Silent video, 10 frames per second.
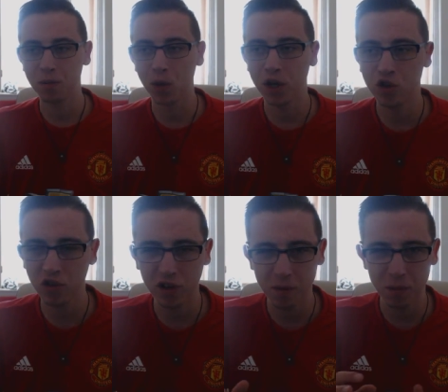but he
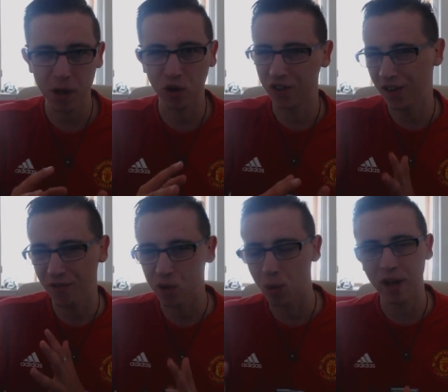just seemed to be on a
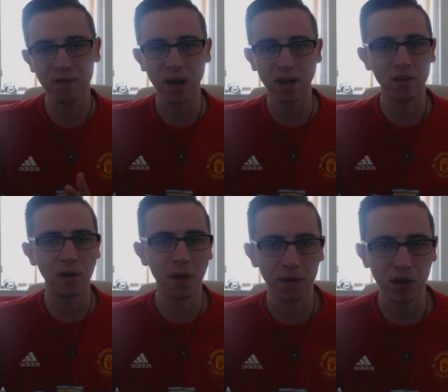different wavelength to
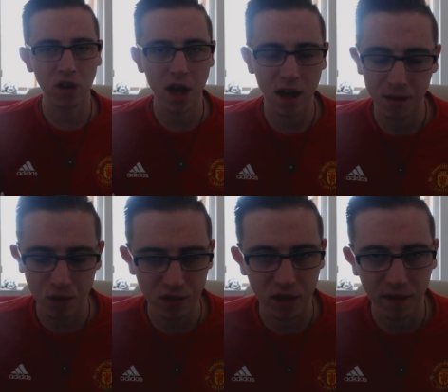the other uh,
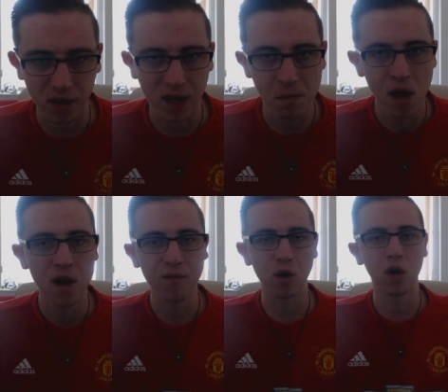rest of the team
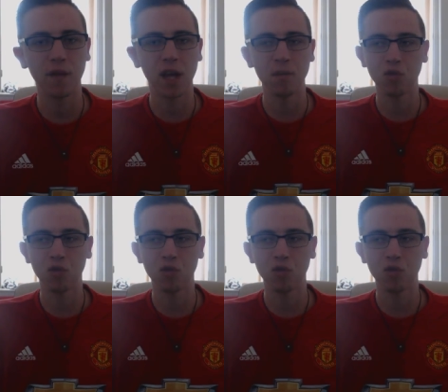for a lot of the game.